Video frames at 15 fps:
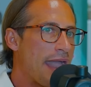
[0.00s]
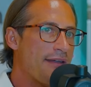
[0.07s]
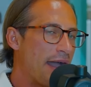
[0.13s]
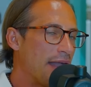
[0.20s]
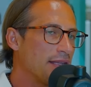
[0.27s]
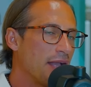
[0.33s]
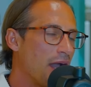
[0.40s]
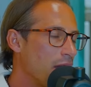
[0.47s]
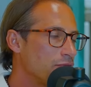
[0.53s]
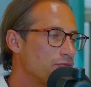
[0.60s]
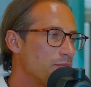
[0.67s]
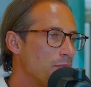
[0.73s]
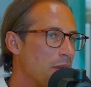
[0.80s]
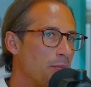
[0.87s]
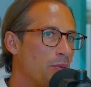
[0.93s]
I can't
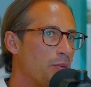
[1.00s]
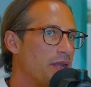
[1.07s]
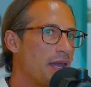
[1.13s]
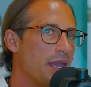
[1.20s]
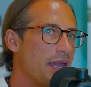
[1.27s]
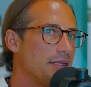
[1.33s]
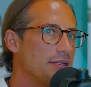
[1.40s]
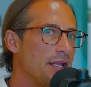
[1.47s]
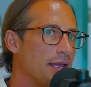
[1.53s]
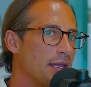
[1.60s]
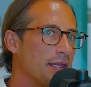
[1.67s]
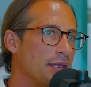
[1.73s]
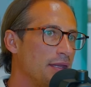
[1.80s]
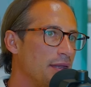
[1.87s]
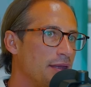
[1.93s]
remember when I had
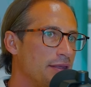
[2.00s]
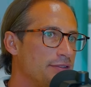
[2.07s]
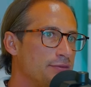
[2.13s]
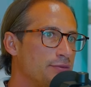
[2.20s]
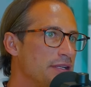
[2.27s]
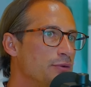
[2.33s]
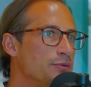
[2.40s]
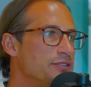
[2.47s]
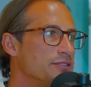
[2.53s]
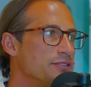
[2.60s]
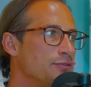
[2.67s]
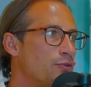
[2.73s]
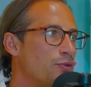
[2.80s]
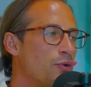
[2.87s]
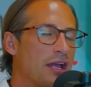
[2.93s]
like 3 losers
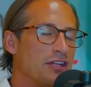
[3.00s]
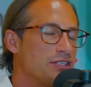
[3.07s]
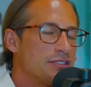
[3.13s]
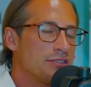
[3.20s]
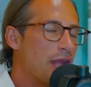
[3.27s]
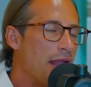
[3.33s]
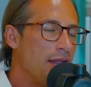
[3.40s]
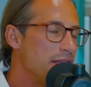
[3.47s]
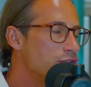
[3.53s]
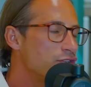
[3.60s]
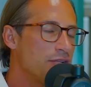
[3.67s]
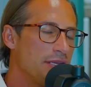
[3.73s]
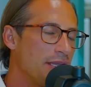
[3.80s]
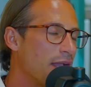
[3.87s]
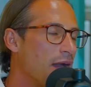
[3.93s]
in a row. I
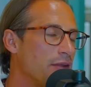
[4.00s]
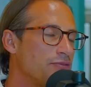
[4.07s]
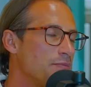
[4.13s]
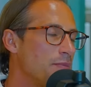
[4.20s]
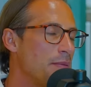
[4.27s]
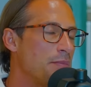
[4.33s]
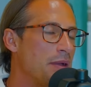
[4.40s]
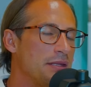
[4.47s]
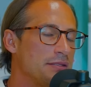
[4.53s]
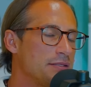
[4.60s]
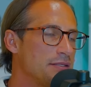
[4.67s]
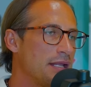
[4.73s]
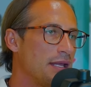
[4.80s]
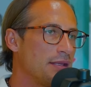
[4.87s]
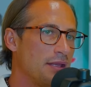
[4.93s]
literally can't remember. And this
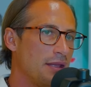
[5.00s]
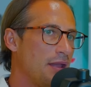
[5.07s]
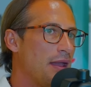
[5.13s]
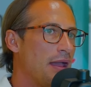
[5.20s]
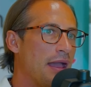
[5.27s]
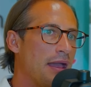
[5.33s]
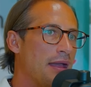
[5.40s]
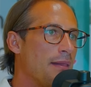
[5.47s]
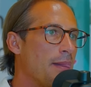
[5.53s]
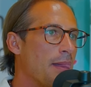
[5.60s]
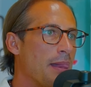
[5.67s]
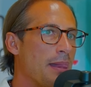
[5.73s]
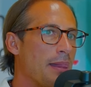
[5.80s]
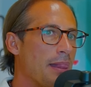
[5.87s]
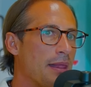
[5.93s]
is like,
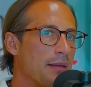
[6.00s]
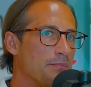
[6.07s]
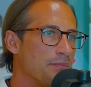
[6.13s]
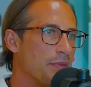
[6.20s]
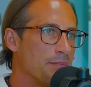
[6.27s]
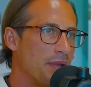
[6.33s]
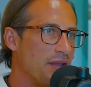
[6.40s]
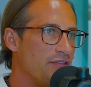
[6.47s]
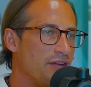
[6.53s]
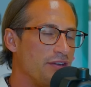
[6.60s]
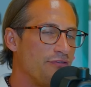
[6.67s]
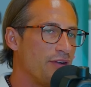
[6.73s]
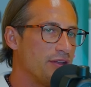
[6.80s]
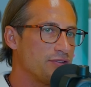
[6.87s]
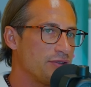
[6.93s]
my
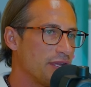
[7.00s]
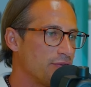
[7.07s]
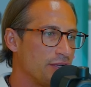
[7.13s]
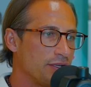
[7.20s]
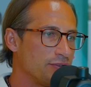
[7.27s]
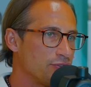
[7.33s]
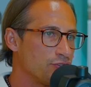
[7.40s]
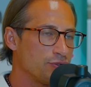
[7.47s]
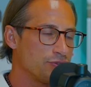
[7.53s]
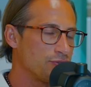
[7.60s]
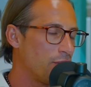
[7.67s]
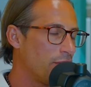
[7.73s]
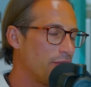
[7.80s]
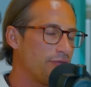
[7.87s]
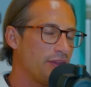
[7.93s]
verified track record shows
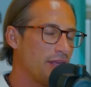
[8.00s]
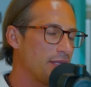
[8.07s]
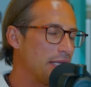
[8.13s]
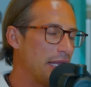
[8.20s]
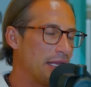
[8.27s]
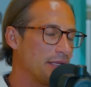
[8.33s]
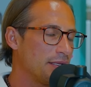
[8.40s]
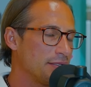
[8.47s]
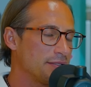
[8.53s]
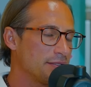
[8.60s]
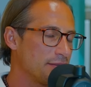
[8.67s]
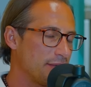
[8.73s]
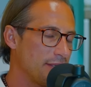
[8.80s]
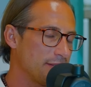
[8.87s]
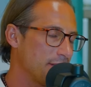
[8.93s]
all of that. Like, it's
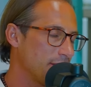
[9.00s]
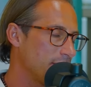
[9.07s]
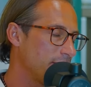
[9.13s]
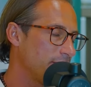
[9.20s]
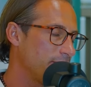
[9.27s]
crazy, yeah.